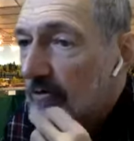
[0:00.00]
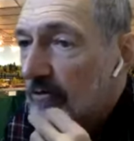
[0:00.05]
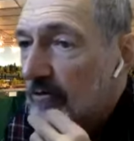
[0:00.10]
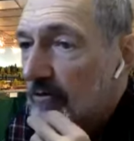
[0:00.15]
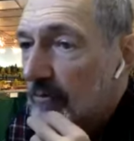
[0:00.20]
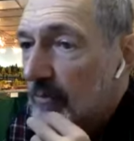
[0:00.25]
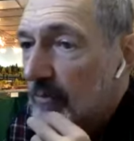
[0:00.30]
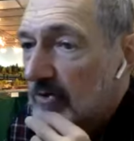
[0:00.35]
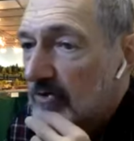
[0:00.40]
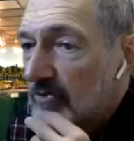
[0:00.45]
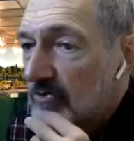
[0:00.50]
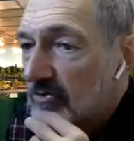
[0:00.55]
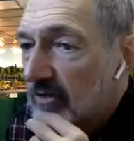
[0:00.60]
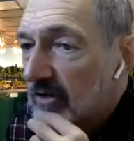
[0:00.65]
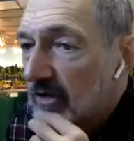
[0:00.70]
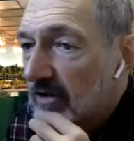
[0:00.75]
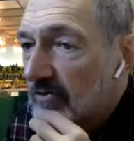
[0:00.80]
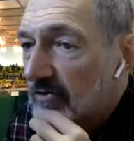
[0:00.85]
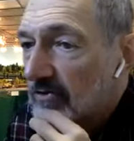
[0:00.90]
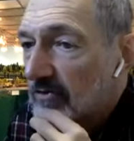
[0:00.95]
switch
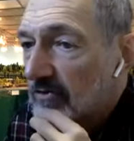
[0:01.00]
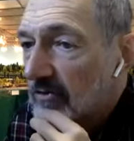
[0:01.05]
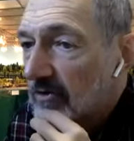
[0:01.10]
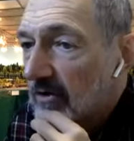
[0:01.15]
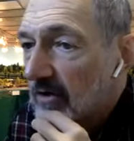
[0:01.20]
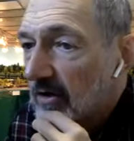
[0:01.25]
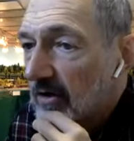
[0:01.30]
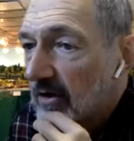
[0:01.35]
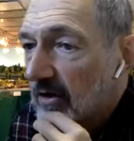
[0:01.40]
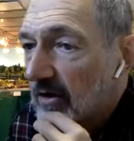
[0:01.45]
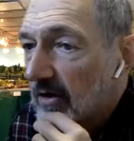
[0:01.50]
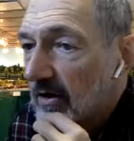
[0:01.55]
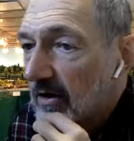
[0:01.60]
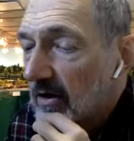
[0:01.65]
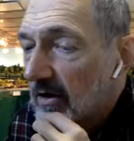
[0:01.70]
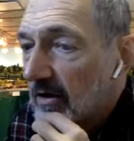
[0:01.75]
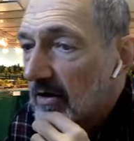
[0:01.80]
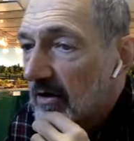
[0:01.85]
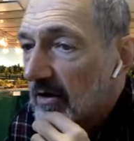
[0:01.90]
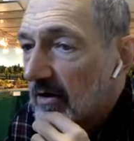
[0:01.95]
list,
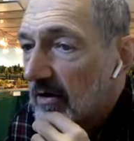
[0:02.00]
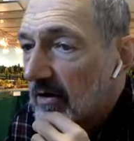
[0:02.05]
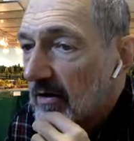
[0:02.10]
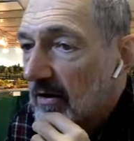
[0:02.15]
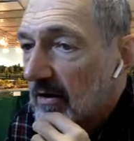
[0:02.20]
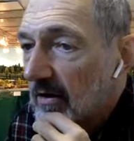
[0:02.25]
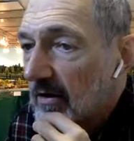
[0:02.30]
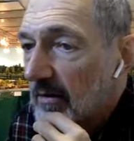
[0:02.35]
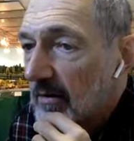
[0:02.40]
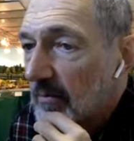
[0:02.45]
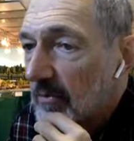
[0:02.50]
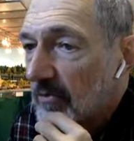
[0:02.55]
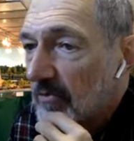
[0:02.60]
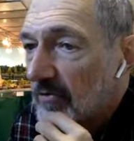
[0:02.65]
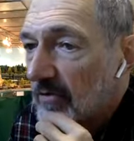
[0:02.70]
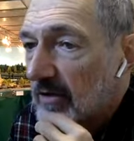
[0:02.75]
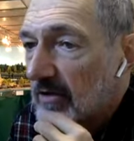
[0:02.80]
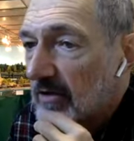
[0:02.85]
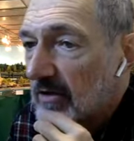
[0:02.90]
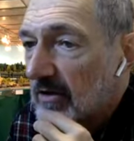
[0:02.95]

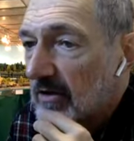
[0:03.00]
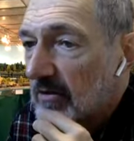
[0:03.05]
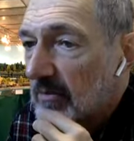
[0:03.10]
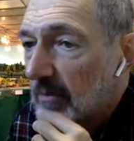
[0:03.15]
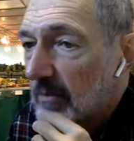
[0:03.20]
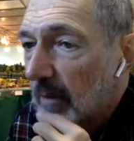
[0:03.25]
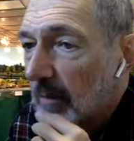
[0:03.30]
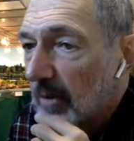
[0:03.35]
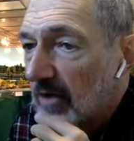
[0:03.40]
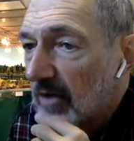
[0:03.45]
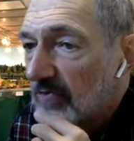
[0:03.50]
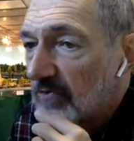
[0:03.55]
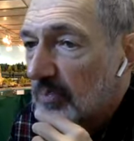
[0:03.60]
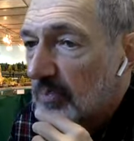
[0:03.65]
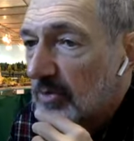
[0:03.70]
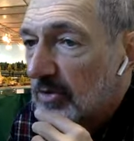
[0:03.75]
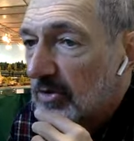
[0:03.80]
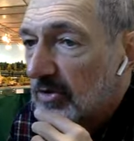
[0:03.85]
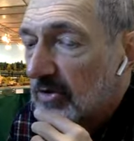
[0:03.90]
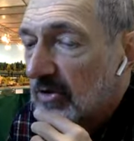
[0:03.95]
above
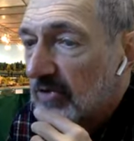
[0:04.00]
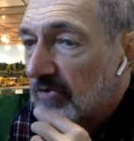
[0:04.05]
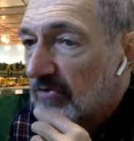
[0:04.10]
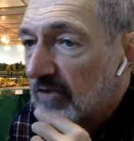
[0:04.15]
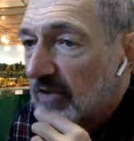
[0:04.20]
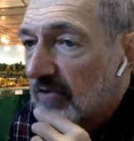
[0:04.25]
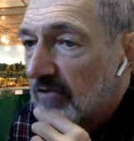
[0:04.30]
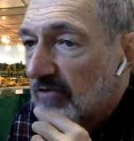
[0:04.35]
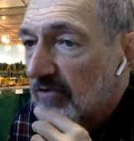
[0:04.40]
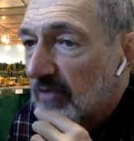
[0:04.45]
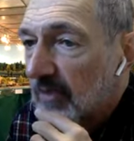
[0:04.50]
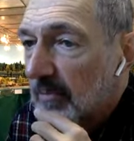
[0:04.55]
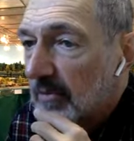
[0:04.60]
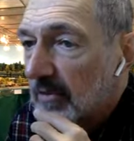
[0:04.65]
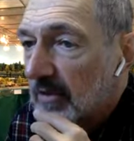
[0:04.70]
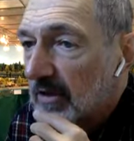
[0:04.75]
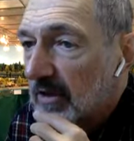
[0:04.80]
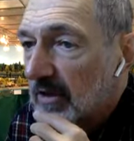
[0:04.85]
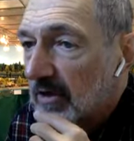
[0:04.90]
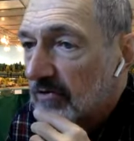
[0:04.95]
pull, it says
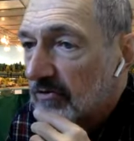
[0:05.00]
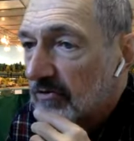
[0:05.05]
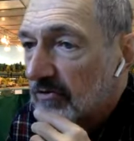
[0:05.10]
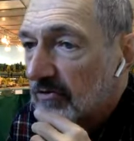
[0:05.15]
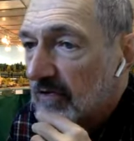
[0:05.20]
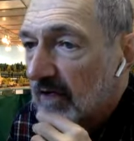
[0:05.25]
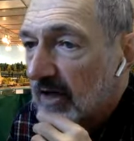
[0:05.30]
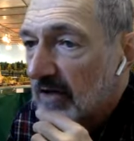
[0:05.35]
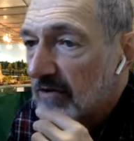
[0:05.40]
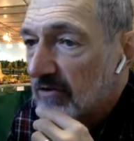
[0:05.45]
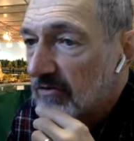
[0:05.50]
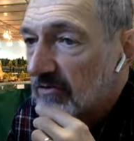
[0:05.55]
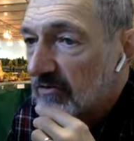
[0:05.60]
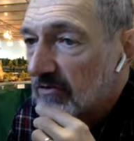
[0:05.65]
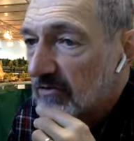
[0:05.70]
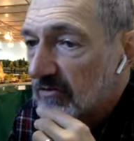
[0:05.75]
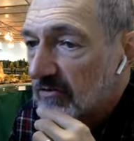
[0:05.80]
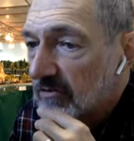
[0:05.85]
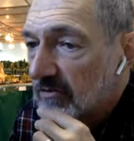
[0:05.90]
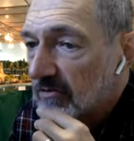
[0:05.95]
something else. Is that
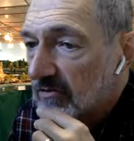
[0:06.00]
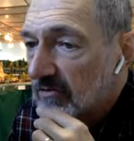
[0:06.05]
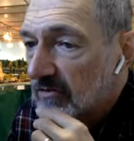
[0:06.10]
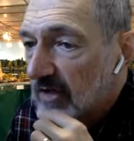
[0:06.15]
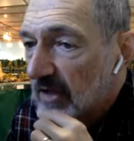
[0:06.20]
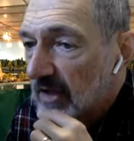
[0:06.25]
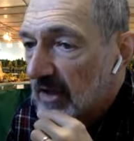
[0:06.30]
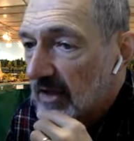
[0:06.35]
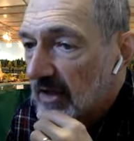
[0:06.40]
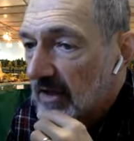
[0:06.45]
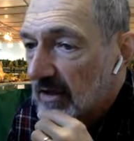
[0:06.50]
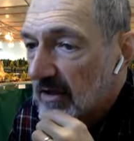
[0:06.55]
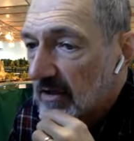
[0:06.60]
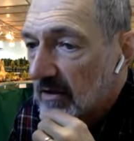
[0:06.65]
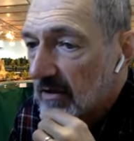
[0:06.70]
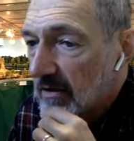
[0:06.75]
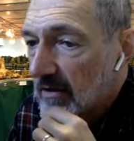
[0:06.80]
stay?